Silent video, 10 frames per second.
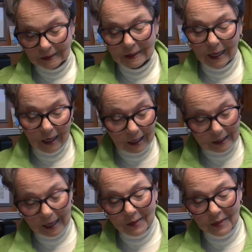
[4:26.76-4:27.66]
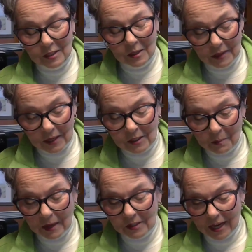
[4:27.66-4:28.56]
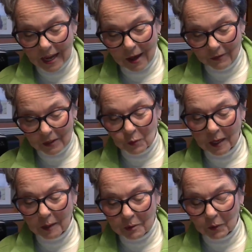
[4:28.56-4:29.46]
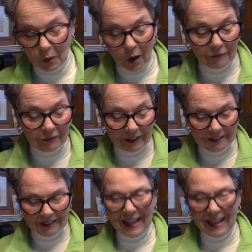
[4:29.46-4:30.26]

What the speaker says: Yeah, that's a must have. That's right up there with coffee.